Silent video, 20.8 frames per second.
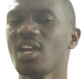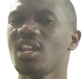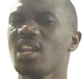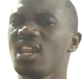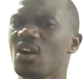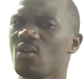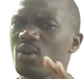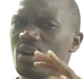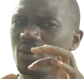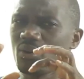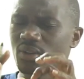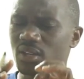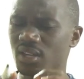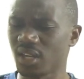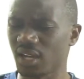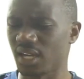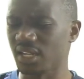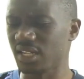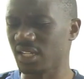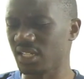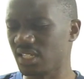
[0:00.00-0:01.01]
Now we are looking
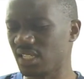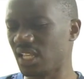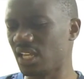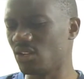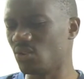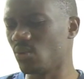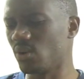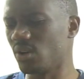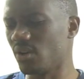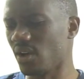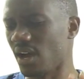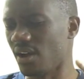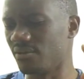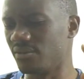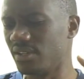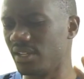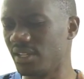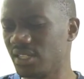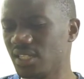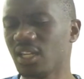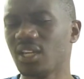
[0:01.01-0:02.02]
at a scenario where you have
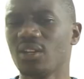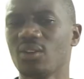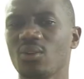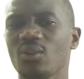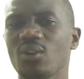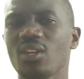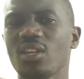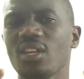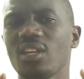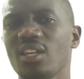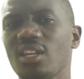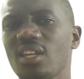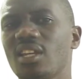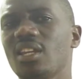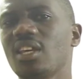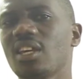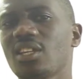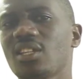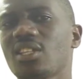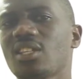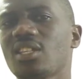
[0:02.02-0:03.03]
the zero
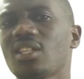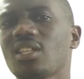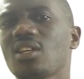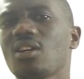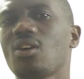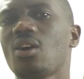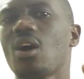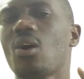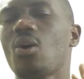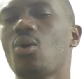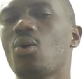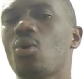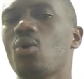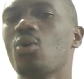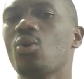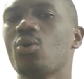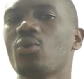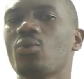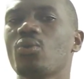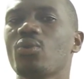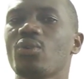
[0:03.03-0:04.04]
index
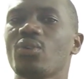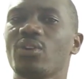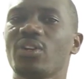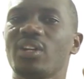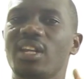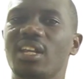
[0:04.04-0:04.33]
or the